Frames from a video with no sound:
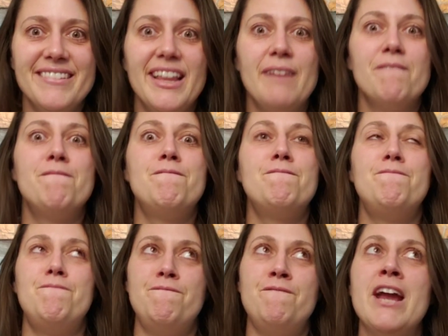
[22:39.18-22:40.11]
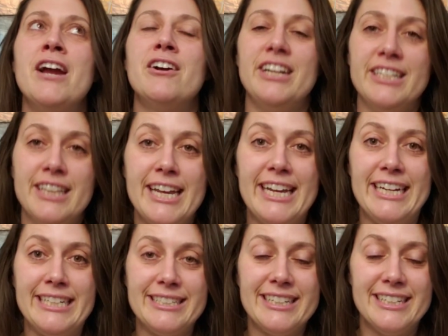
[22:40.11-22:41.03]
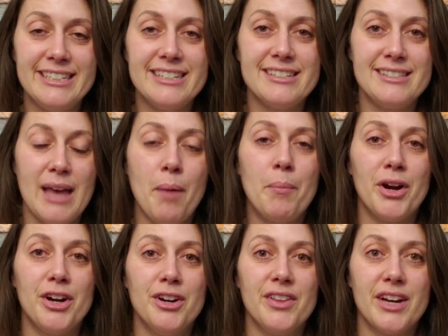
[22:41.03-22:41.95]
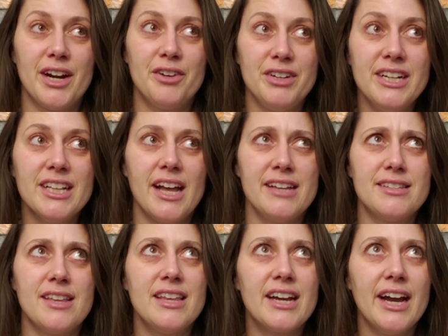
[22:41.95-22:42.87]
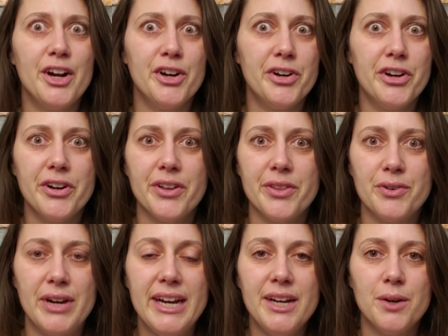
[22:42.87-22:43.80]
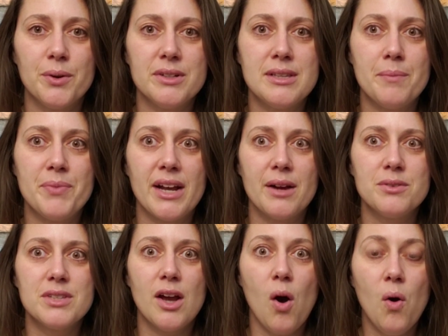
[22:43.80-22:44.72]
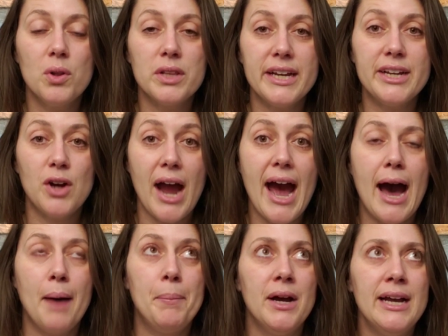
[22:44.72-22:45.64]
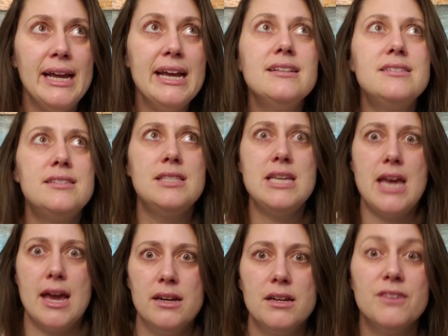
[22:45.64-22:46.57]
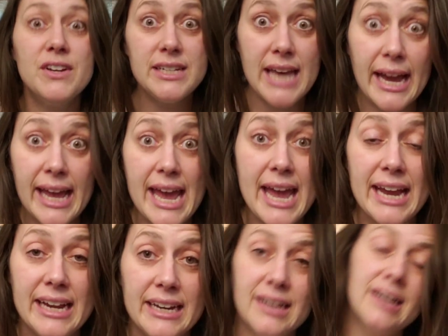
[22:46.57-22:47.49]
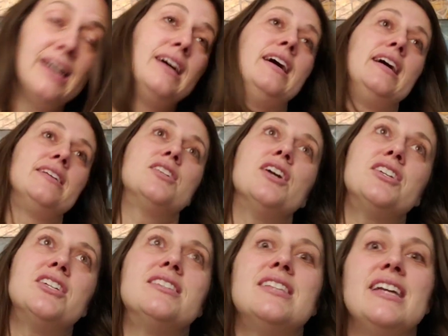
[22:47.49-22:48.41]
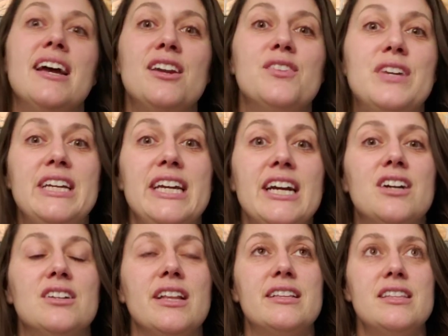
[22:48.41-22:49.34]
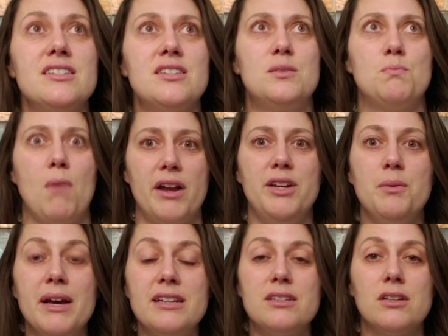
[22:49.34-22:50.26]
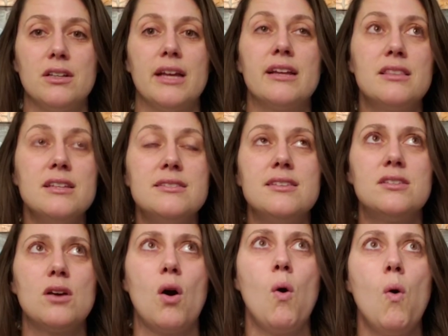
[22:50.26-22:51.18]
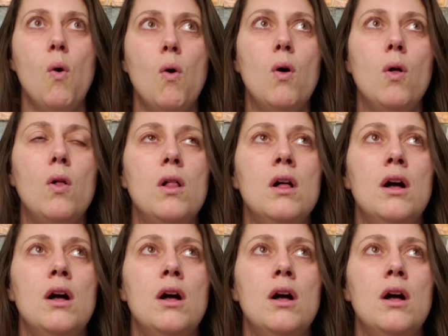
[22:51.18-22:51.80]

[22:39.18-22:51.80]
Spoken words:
very late in December that I realized, I think I heard it on the radio or something. I was like, holy crap, it's the end of a decade. It's not just the end of a year. Like this is monumental. Like this is a whole